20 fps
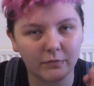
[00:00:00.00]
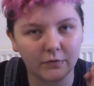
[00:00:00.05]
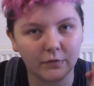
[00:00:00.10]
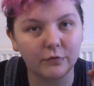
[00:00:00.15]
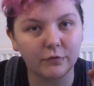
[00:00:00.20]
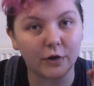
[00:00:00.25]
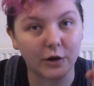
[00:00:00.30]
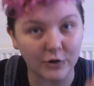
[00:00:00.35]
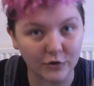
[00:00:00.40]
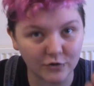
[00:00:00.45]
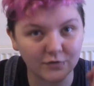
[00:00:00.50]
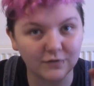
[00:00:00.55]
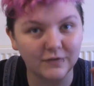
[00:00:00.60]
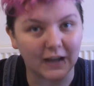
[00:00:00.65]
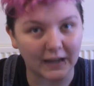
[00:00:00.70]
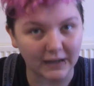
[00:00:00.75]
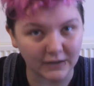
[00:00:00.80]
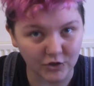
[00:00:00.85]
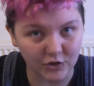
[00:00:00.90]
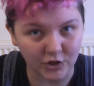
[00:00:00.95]
French
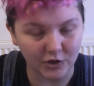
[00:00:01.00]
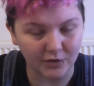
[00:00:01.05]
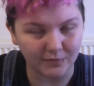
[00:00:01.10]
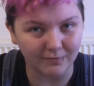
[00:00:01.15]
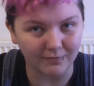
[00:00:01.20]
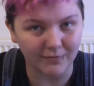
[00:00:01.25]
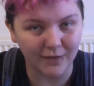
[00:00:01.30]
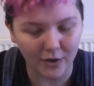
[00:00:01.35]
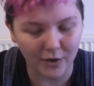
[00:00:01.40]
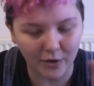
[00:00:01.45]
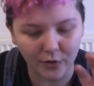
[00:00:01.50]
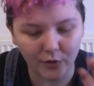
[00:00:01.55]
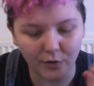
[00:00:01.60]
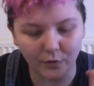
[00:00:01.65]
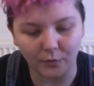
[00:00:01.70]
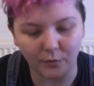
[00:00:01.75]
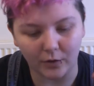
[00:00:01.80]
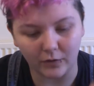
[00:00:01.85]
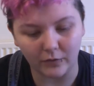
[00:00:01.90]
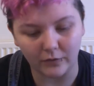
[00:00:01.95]
faction, who
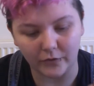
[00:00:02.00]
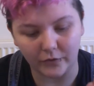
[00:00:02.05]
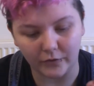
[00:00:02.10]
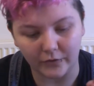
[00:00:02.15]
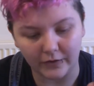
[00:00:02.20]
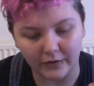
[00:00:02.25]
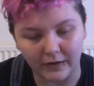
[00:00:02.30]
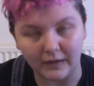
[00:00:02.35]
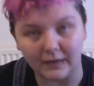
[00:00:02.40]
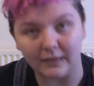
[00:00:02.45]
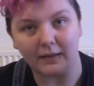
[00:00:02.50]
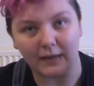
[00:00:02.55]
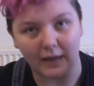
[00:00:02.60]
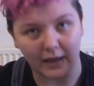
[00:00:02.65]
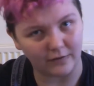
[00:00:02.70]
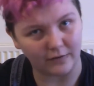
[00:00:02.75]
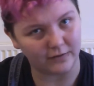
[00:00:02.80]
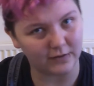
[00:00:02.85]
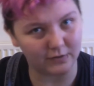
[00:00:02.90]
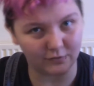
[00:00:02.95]
want to see the
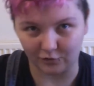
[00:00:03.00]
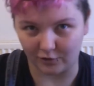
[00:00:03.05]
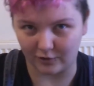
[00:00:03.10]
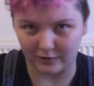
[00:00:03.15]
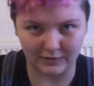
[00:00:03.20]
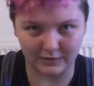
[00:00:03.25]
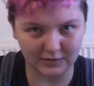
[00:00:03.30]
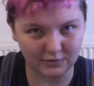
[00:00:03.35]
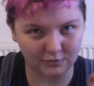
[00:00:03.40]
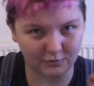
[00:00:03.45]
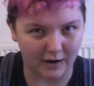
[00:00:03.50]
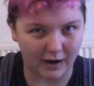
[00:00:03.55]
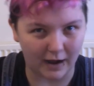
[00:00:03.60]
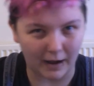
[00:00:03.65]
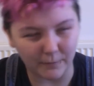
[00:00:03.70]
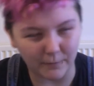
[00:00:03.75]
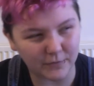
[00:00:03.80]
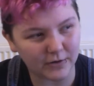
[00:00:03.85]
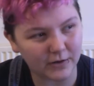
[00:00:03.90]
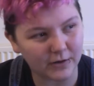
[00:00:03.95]
Council of Trent
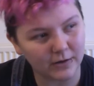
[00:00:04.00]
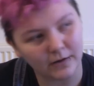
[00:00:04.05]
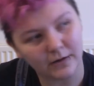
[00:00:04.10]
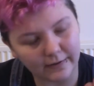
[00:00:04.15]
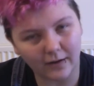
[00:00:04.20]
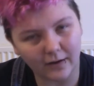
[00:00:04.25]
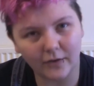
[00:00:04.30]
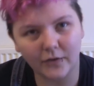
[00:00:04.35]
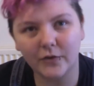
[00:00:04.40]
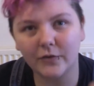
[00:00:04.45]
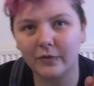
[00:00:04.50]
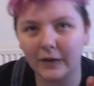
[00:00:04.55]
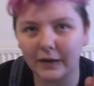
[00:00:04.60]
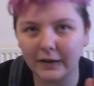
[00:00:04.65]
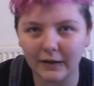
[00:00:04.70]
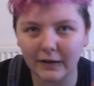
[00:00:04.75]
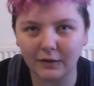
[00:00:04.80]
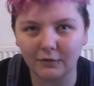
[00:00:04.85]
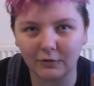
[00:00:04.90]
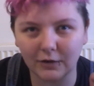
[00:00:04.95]
scrapped. It's hard to find
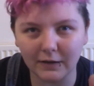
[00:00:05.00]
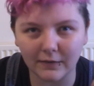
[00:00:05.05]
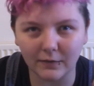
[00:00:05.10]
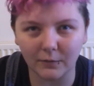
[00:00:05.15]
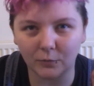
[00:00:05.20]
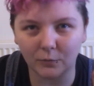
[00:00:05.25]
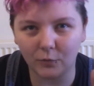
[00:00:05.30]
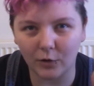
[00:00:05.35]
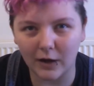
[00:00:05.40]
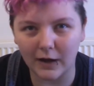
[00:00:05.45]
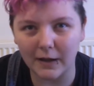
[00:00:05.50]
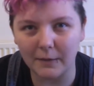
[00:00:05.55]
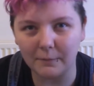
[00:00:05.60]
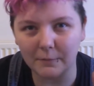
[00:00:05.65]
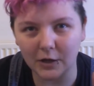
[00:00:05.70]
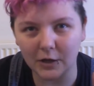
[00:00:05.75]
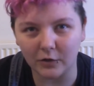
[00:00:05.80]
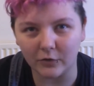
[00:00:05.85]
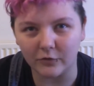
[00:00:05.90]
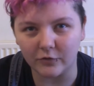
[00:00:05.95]
any reason why
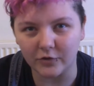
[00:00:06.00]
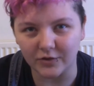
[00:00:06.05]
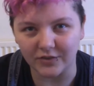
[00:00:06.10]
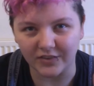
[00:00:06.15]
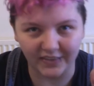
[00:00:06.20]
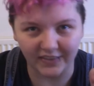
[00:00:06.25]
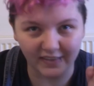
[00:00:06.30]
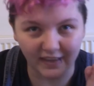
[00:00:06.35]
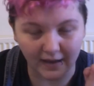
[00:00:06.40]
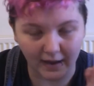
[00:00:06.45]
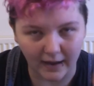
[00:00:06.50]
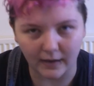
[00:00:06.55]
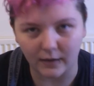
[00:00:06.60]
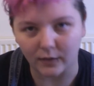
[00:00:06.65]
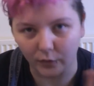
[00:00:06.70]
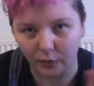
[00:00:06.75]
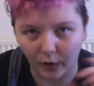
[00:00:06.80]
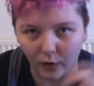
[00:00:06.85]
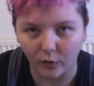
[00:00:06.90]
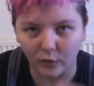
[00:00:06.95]
beyond just they hate the
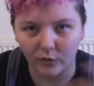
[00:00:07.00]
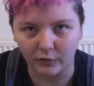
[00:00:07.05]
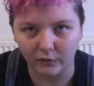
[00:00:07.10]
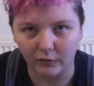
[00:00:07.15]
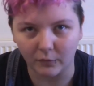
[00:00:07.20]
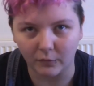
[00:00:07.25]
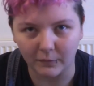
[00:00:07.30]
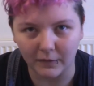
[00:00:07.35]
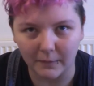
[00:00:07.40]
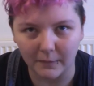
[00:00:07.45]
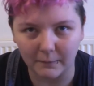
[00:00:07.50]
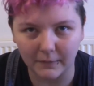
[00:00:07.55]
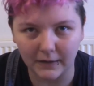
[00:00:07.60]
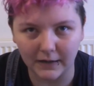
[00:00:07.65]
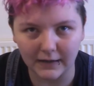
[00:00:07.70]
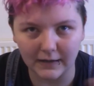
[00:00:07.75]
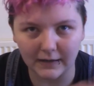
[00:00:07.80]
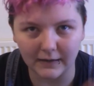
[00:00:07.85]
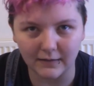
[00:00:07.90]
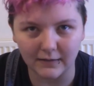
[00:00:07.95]
Holy Roman
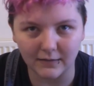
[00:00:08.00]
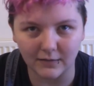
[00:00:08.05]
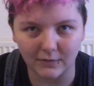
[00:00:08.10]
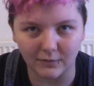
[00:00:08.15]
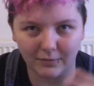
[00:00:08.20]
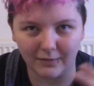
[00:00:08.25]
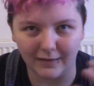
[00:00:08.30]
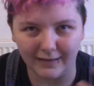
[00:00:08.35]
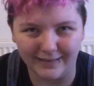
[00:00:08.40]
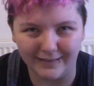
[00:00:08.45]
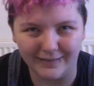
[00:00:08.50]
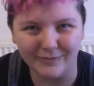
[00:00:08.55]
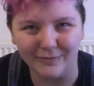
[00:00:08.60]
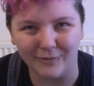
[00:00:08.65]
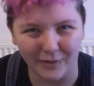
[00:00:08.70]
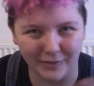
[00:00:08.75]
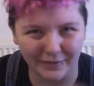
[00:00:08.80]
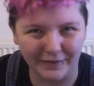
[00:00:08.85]
Empire and want